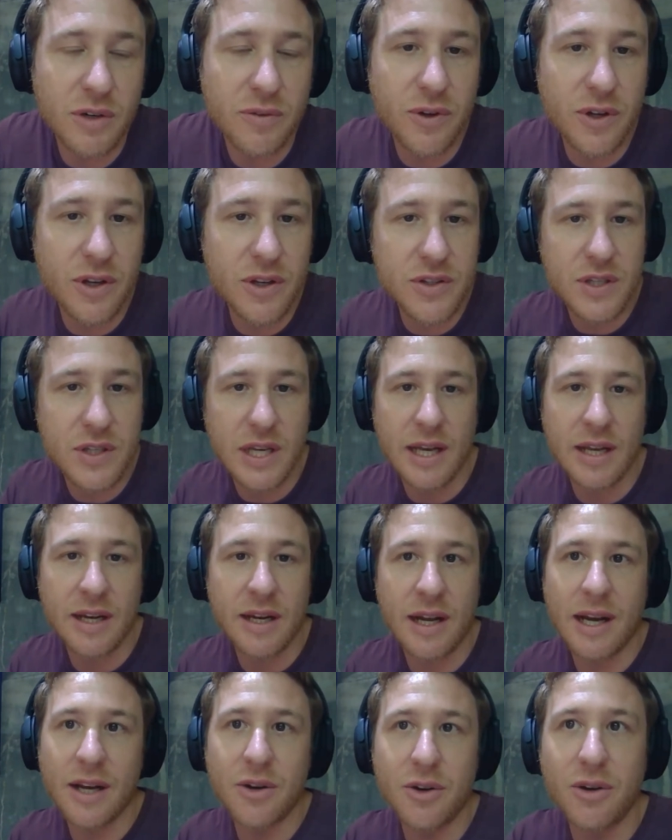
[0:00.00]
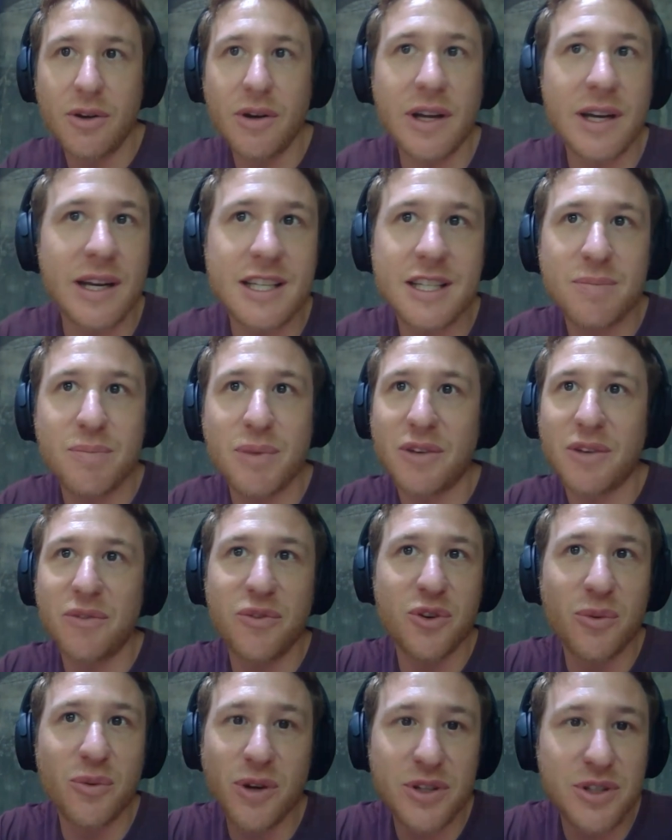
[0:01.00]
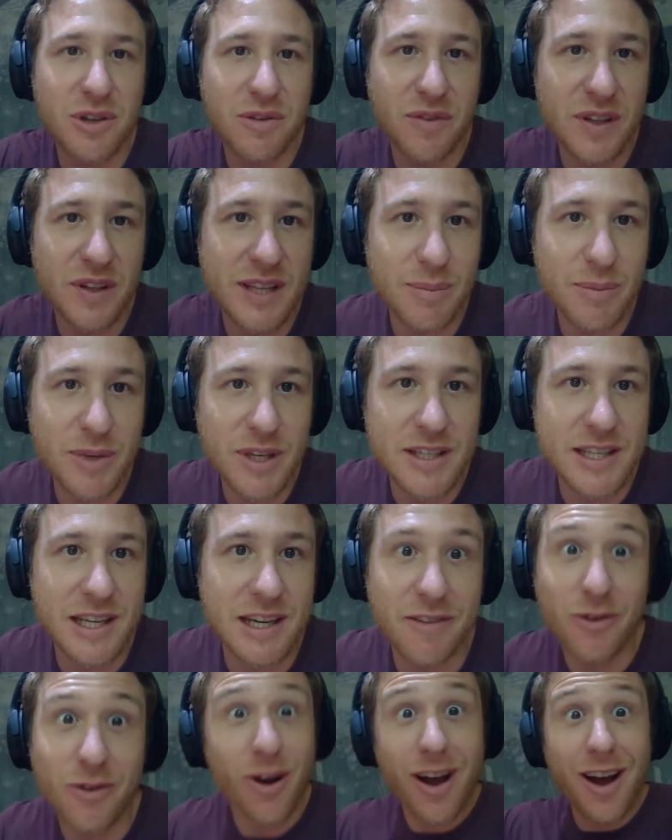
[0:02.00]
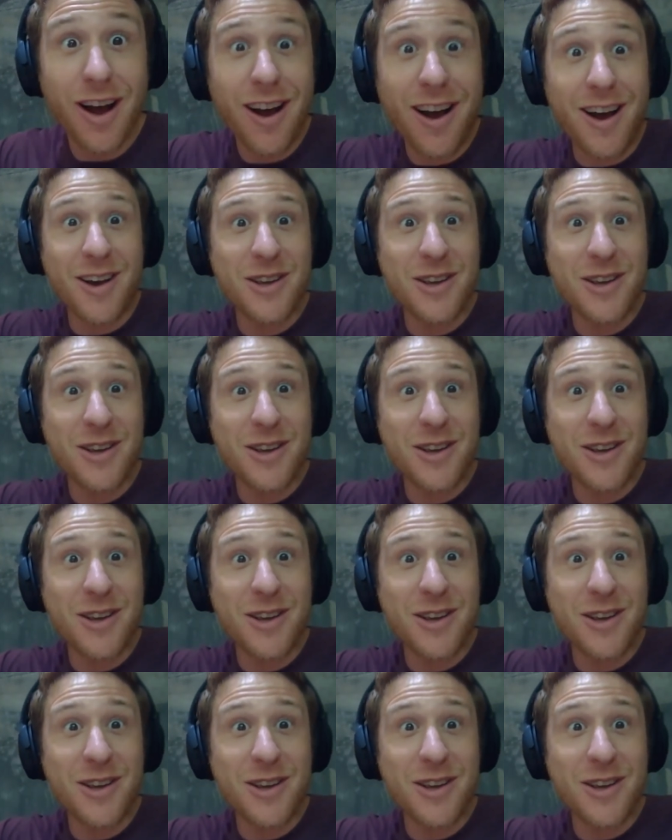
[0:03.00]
photographers, and I go and I speak few words of Vietnamese, and they go, oh,